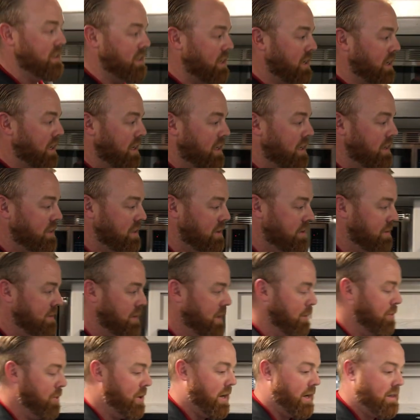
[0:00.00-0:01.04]
and, uh, and
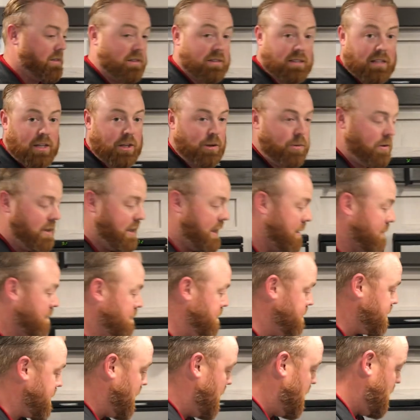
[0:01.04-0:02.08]
appliances that you would need.
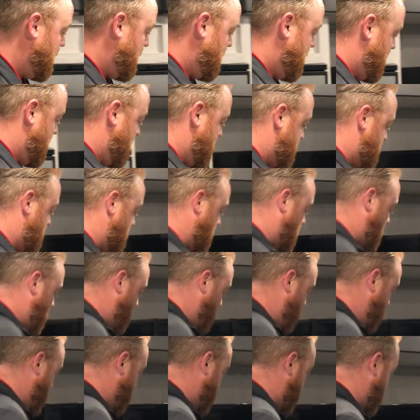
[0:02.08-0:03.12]
This will
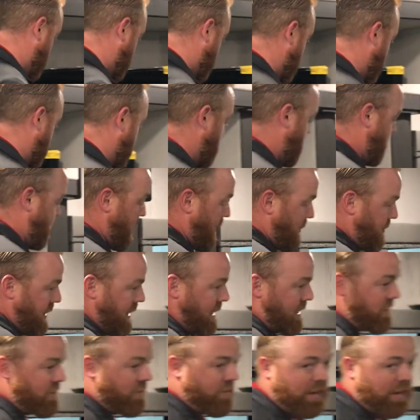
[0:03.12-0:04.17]
come with your 50-inch